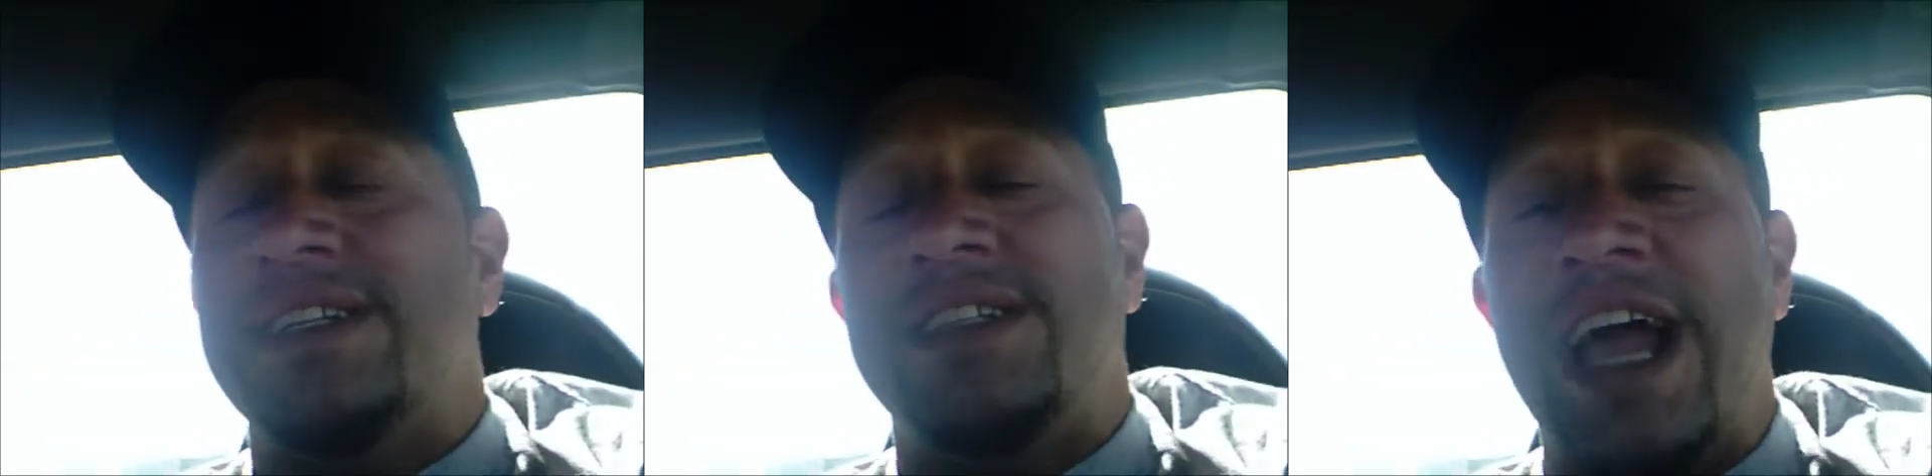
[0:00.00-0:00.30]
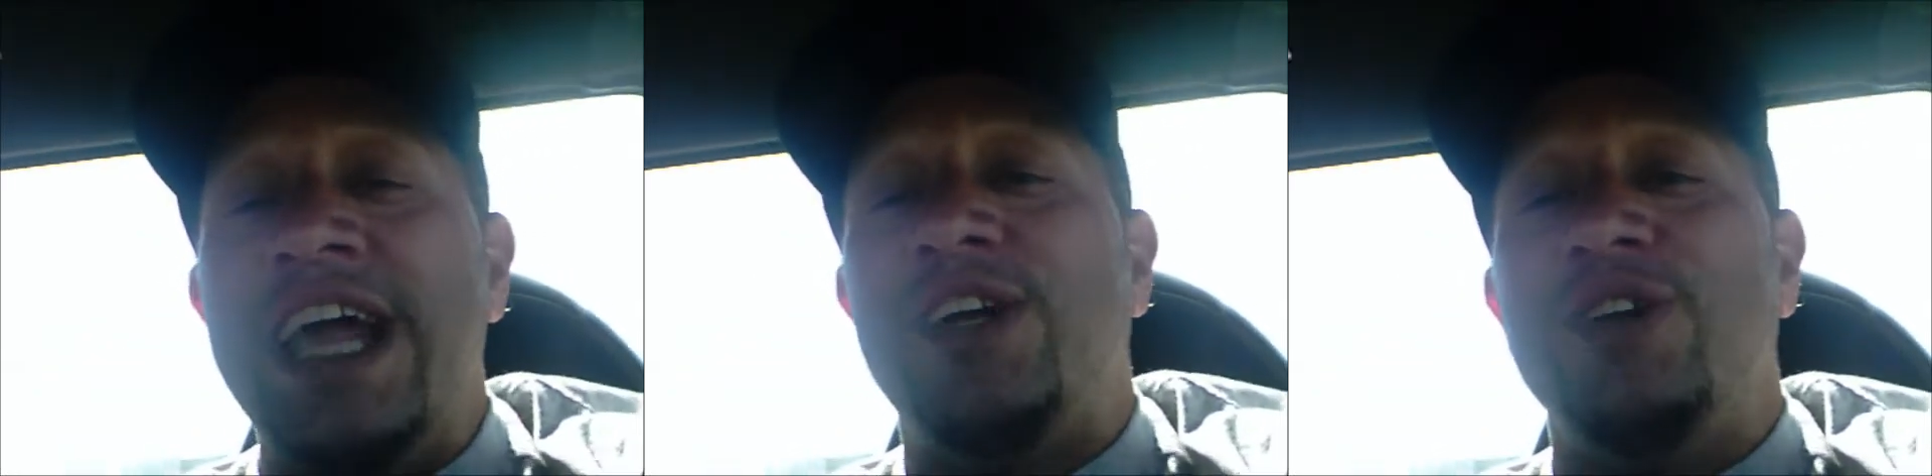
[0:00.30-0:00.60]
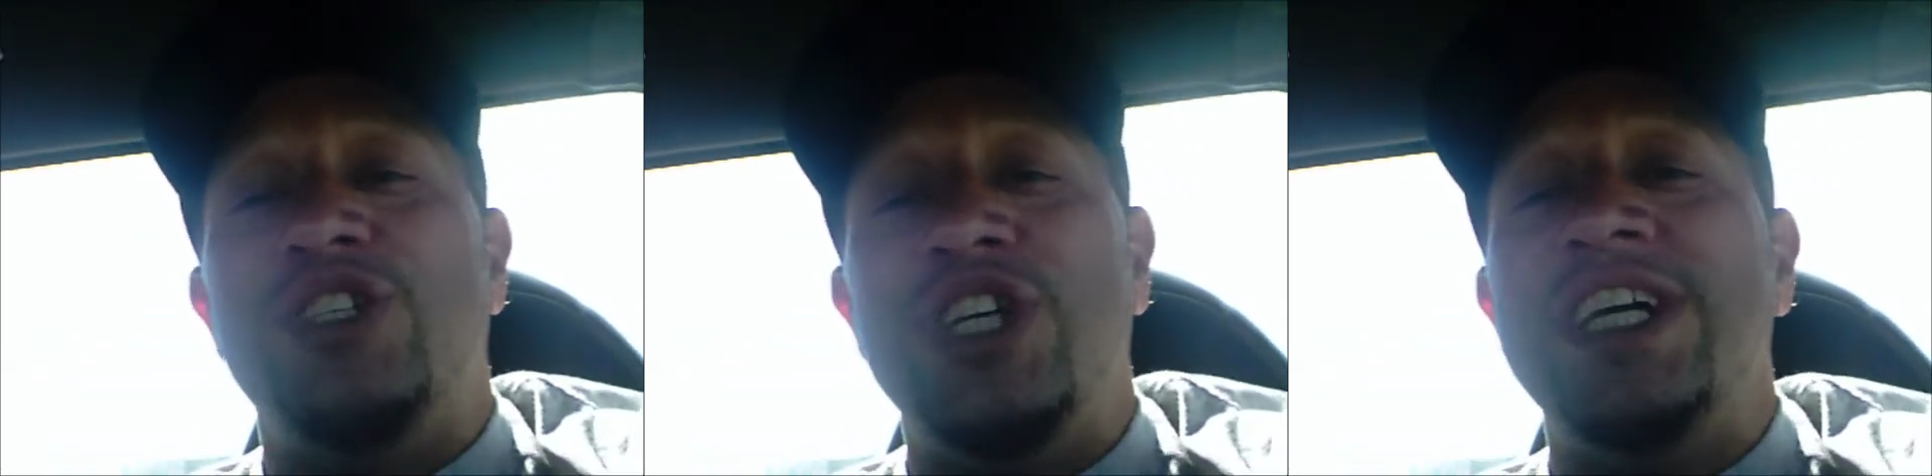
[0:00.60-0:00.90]
Thank
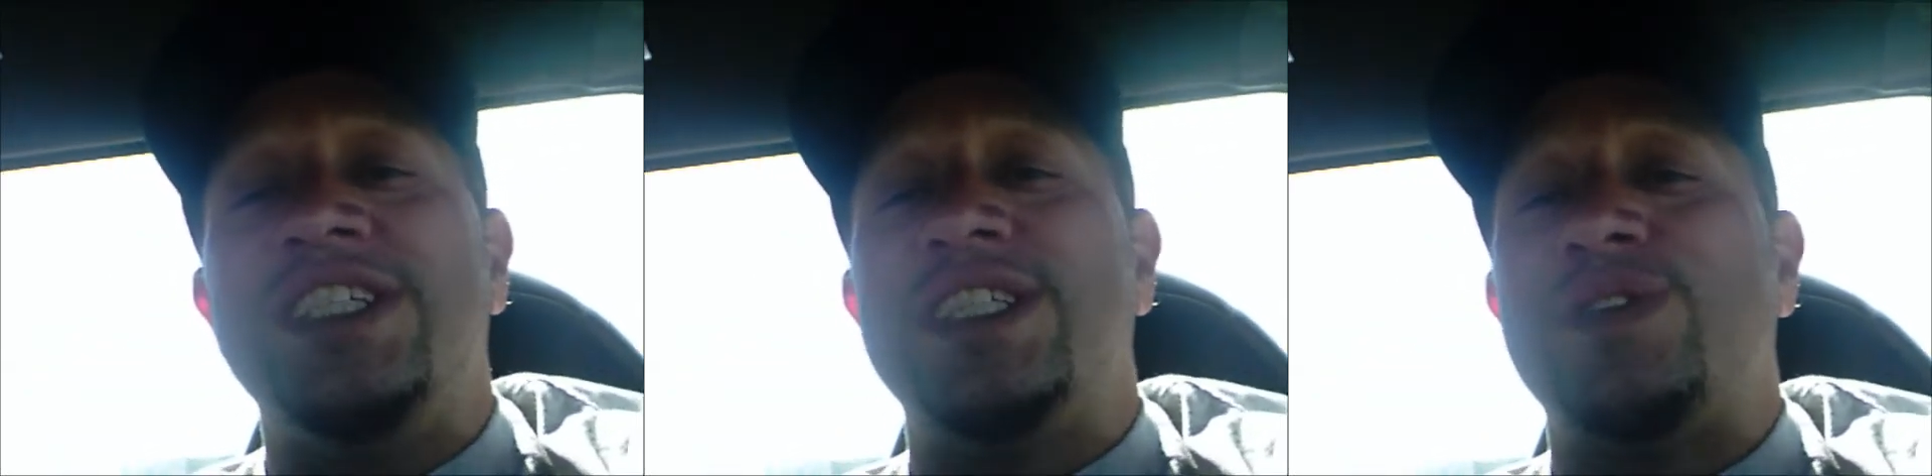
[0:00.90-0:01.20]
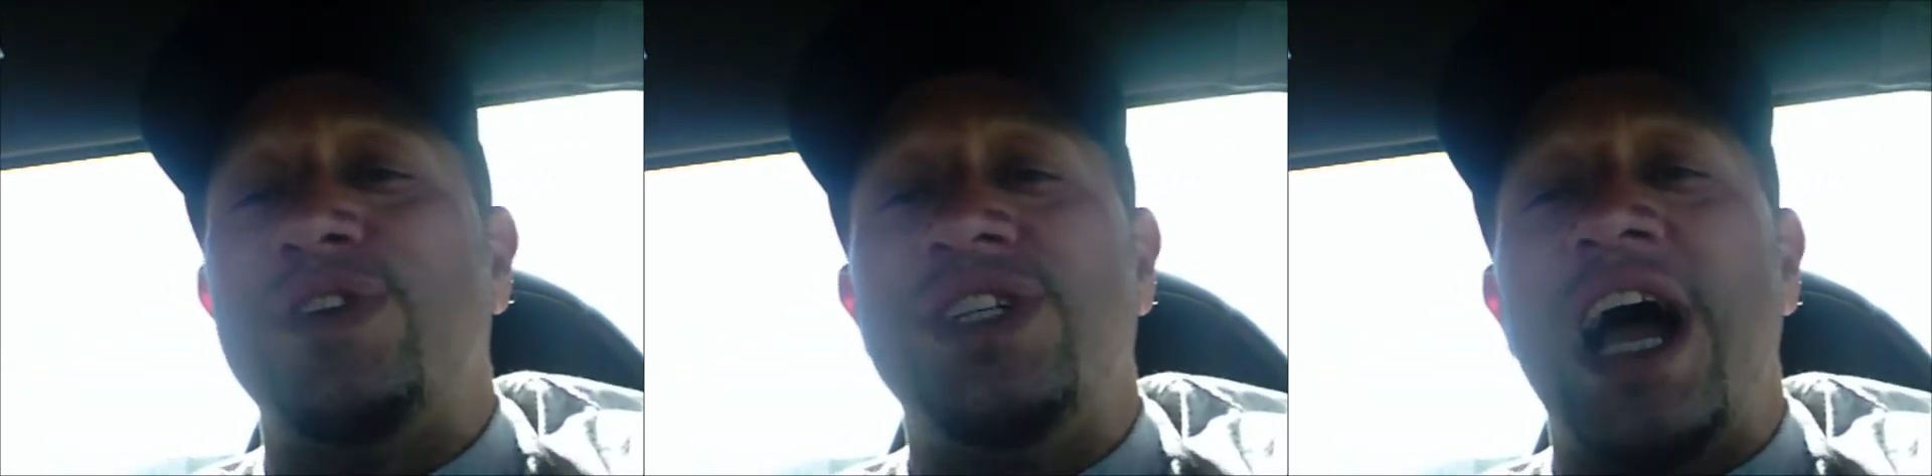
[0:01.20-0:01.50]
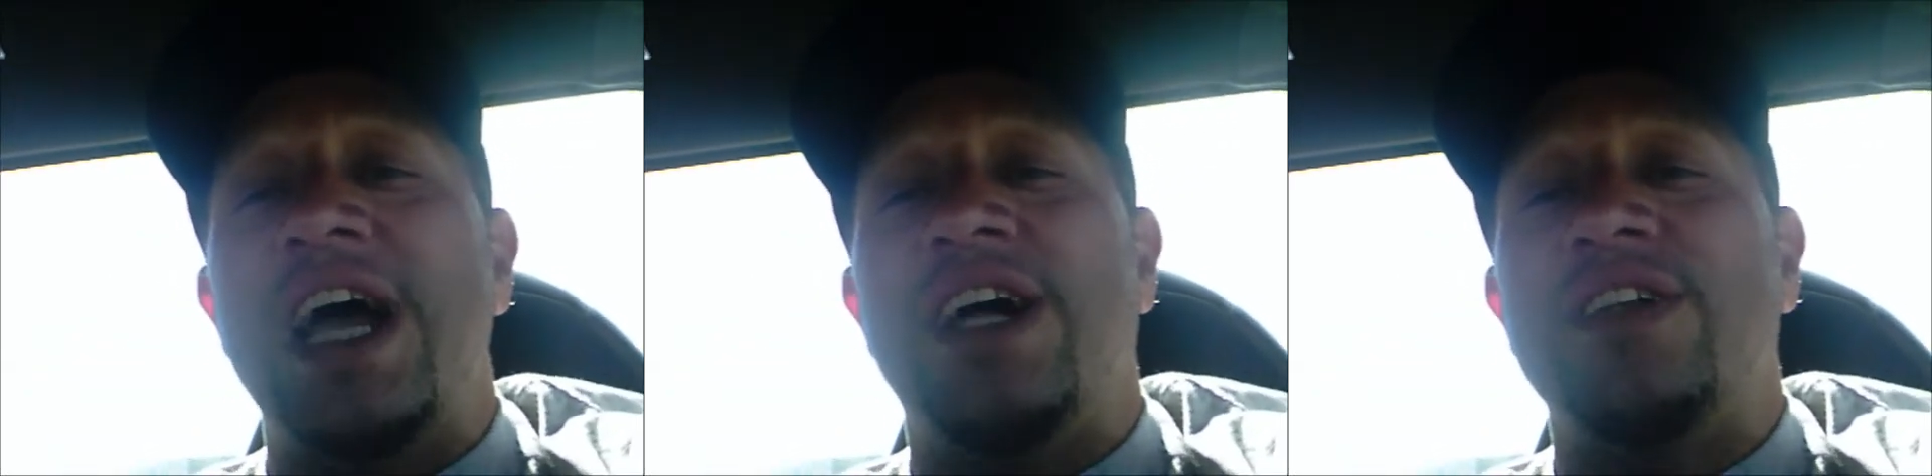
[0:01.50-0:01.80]
you, Jesus, for
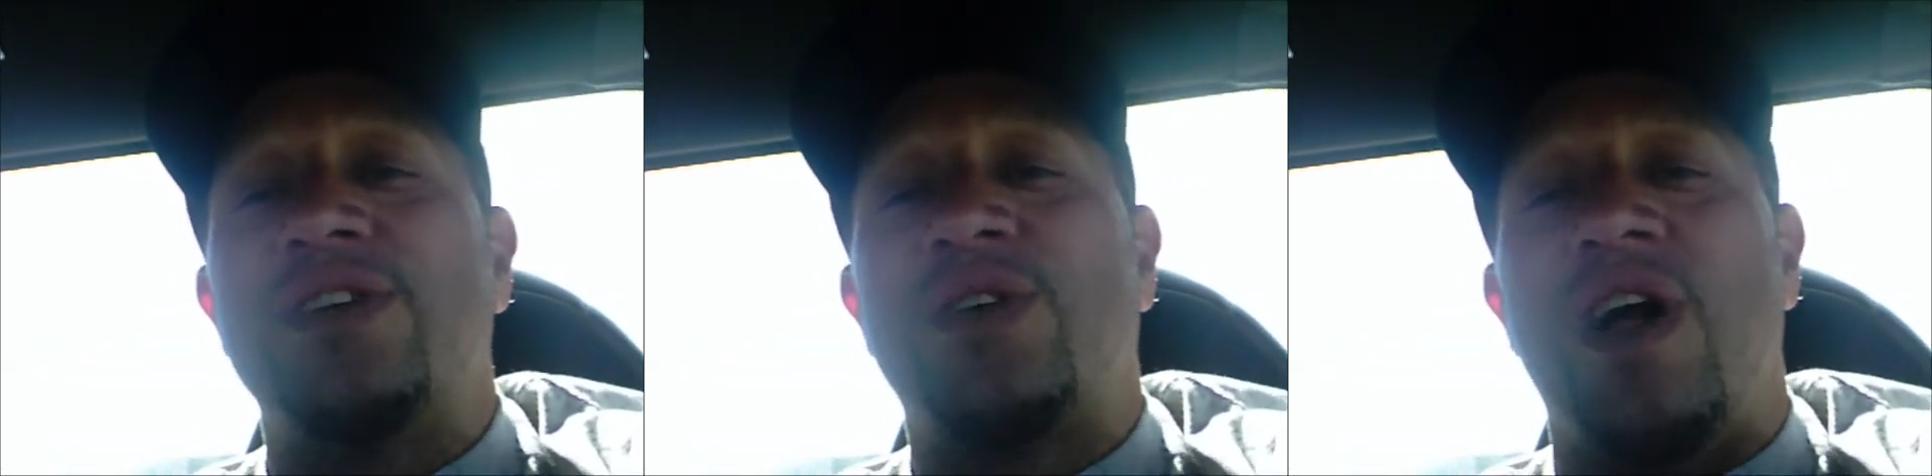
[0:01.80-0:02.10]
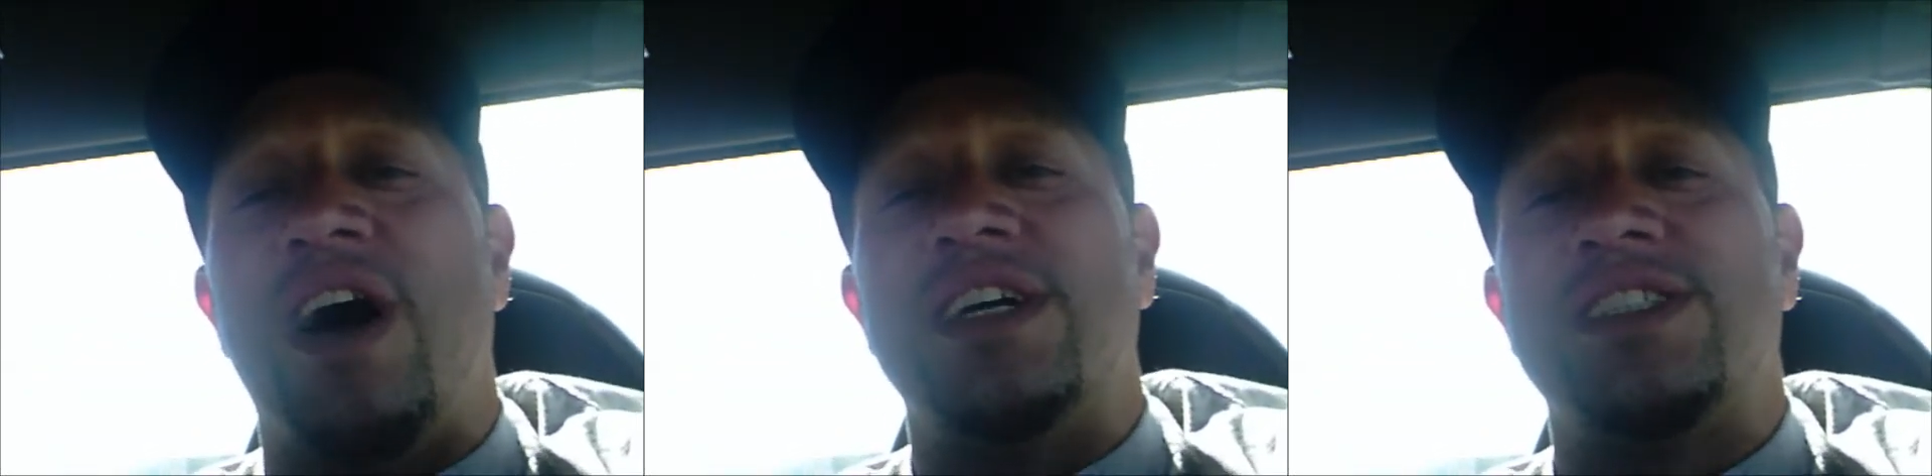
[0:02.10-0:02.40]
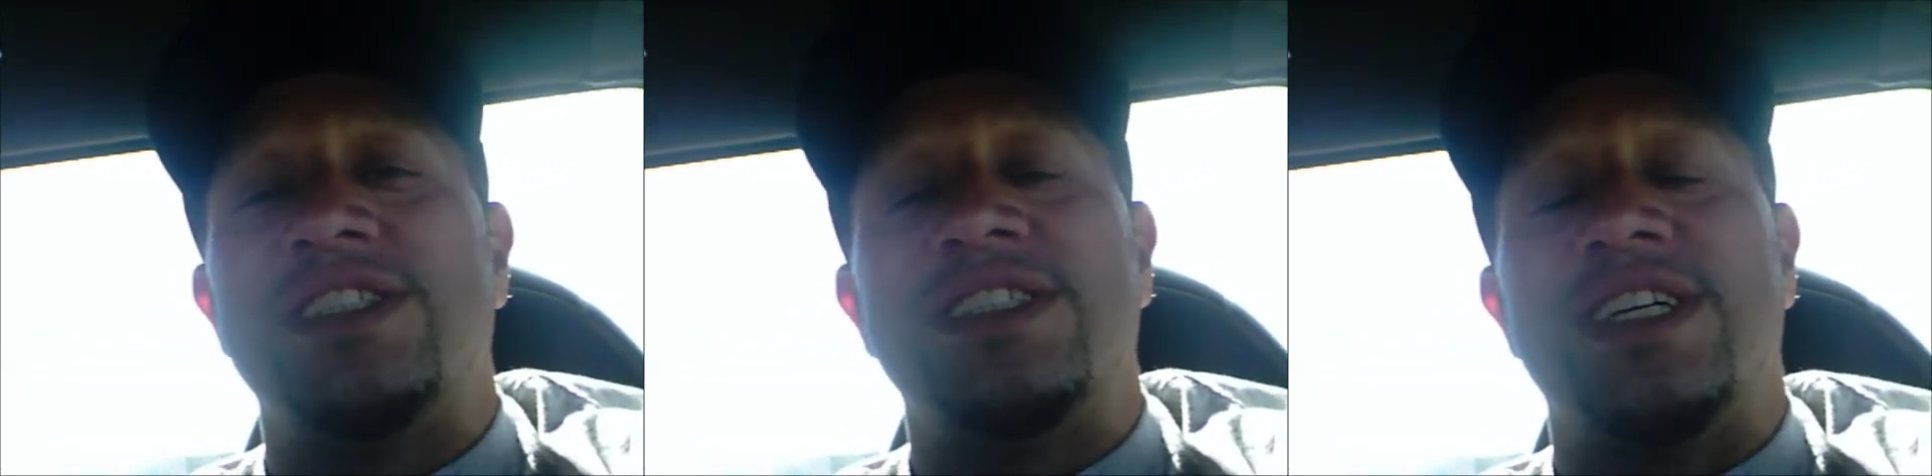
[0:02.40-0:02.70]
dying on the
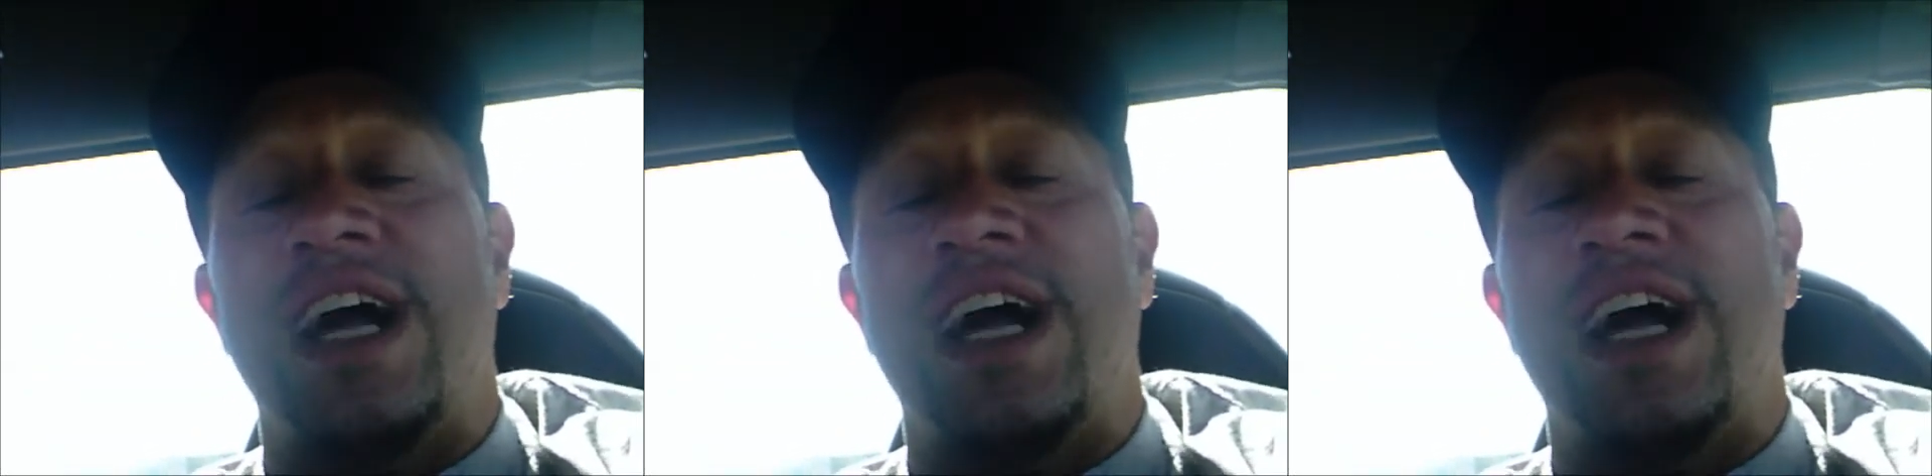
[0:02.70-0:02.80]
cross.